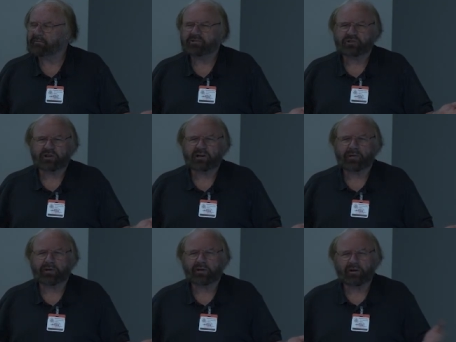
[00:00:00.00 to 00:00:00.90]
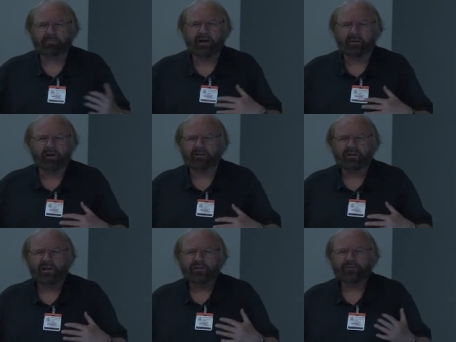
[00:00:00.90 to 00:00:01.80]
Language Journal, I think, going back
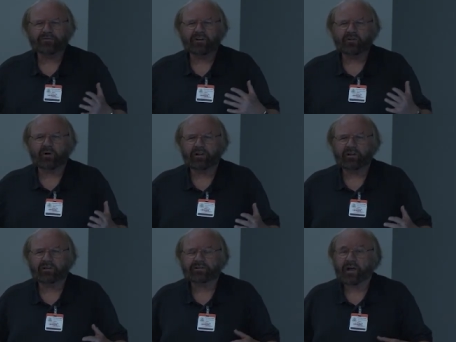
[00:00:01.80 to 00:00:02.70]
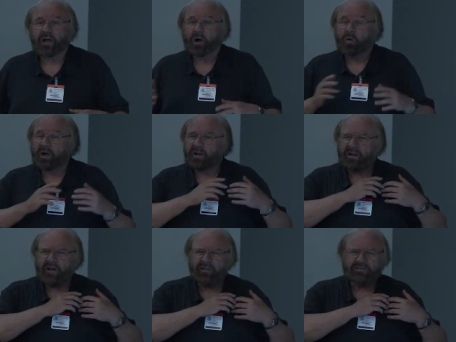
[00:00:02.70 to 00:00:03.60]
about 15, 20 years,
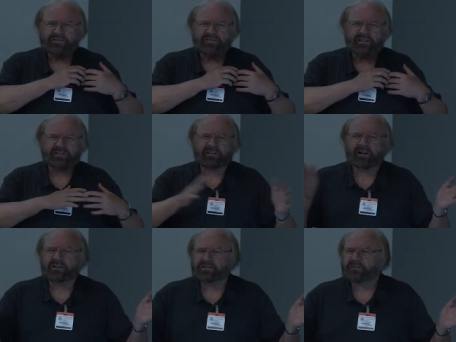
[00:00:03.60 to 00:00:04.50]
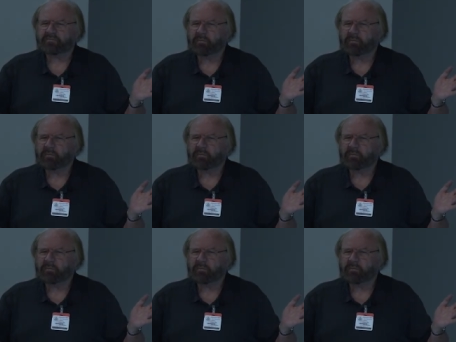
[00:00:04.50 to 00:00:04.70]
where I think six classes of